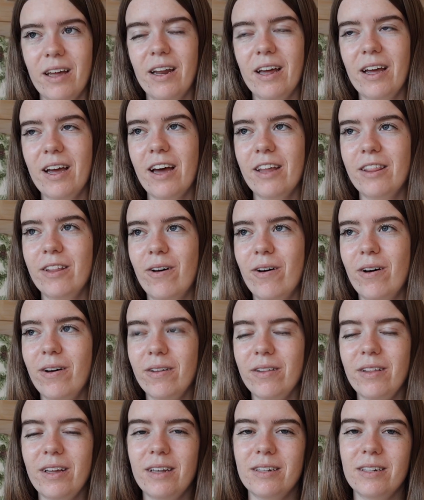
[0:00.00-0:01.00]
I had
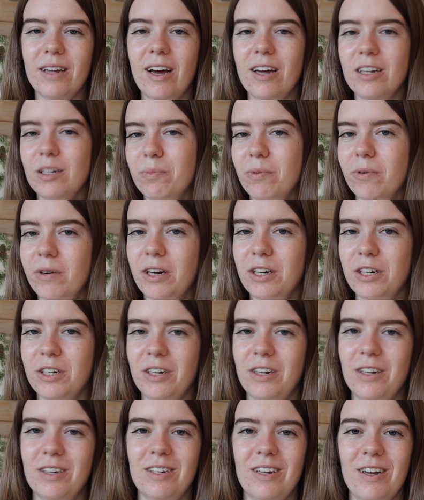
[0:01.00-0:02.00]
all these
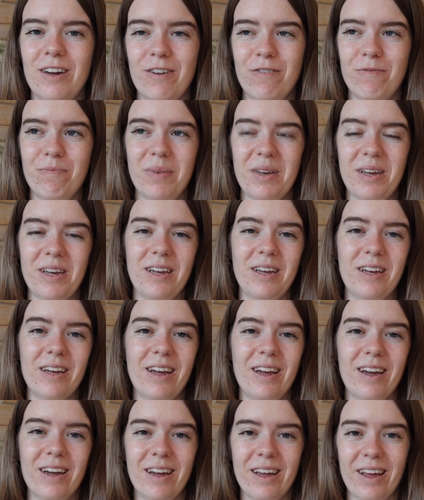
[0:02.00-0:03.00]
aspirations of
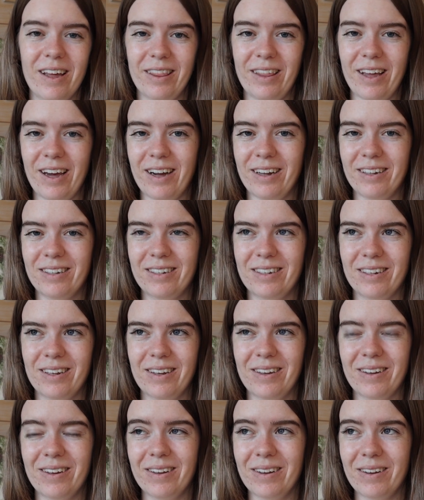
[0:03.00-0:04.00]
being that
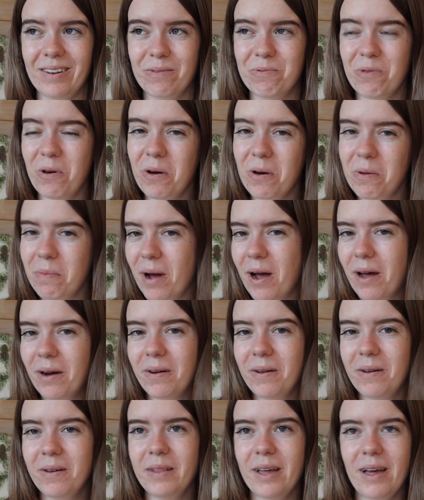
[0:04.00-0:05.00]
role
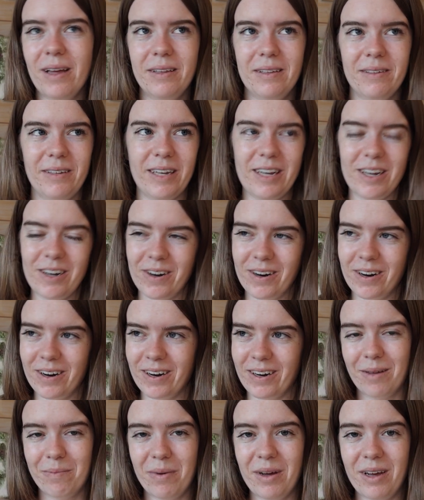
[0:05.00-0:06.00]
model, that
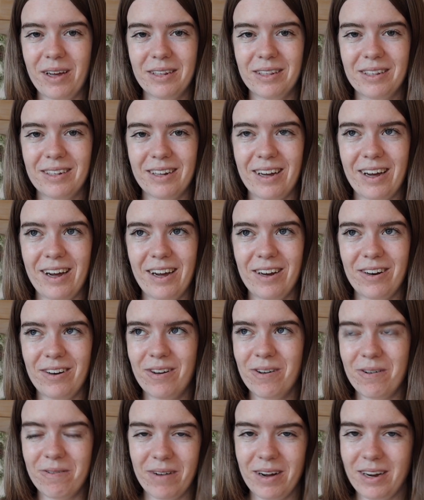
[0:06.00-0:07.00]
leader, but I had
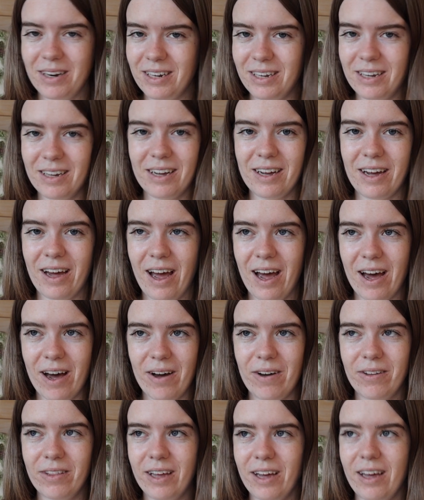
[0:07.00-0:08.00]
no idea
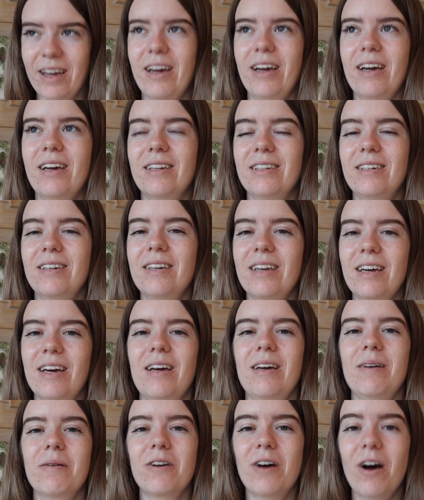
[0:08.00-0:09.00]
how the heck to
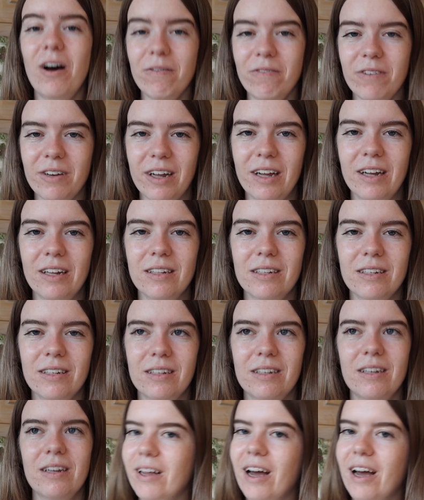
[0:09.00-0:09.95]
get confident.